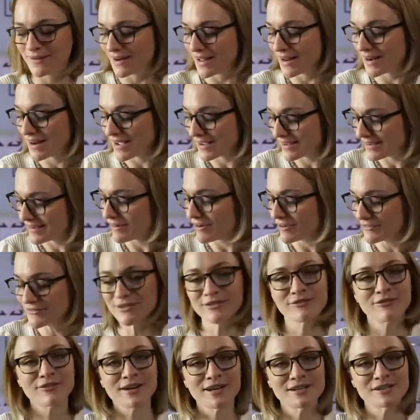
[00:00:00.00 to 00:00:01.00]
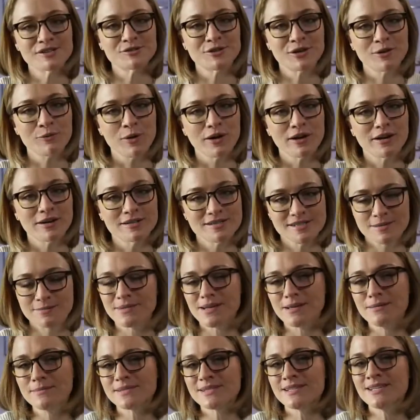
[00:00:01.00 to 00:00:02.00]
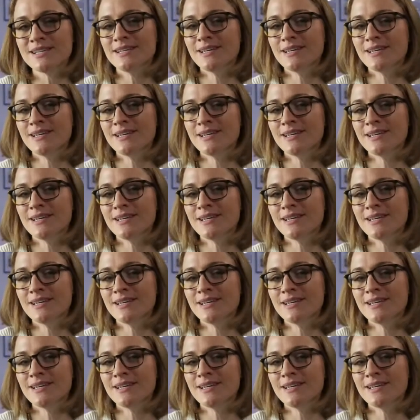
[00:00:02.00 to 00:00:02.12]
And I often forget to drink water. Sometimes